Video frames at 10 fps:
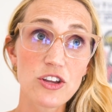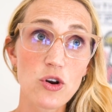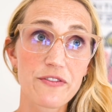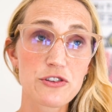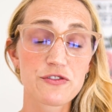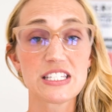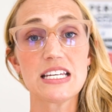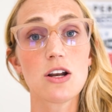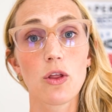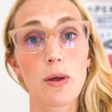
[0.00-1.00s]
you know, if you've
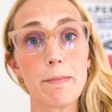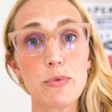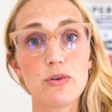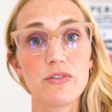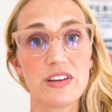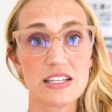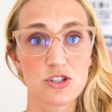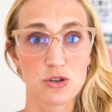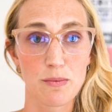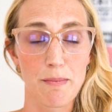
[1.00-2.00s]
seen all the
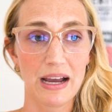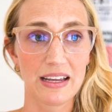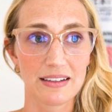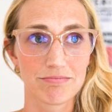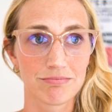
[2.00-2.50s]
movies, you might